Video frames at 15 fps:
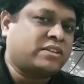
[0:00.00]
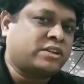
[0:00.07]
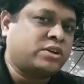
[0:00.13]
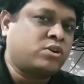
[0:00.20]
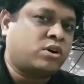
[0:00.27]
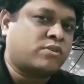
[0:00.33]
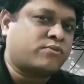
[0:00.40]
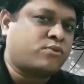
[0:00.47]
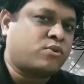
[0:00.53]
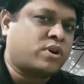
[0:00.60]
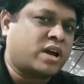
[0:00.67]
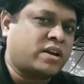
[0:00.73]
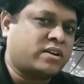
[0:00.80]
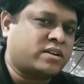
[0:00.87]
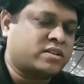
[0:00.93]
300 or
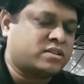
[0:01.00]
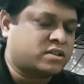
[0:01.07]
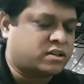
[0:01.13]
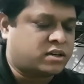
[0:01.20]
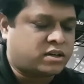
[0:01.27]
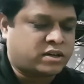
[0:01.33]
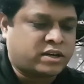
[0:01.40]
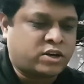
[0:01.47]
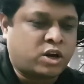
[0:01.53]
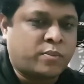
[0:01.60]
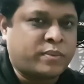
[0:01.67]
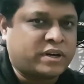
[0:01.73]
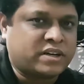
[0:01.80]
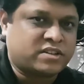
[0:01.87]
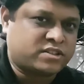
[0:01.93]
400
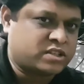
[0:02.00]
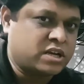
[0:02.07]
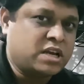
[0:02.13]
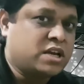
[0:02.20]
kilometers.